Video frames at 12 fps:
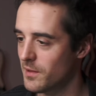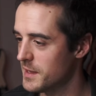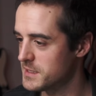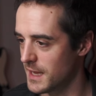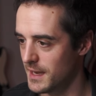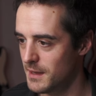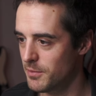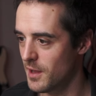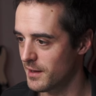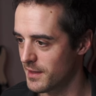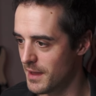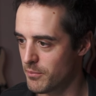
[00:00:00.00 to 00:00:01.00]
list any
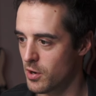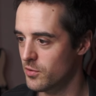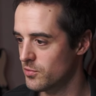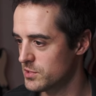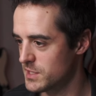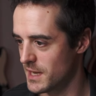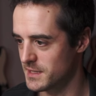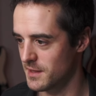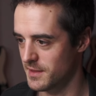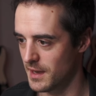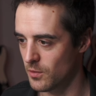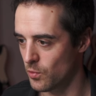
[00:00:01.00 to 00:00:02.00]
plugin that Pro Tools doesn't
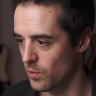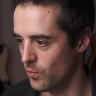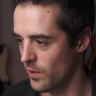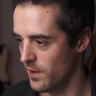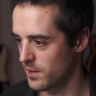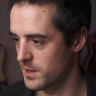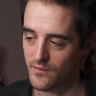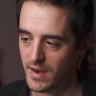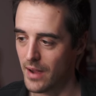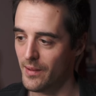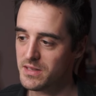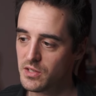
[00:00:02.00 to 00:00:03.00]
think will work.
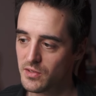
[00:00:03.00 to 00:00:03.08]
Now, as you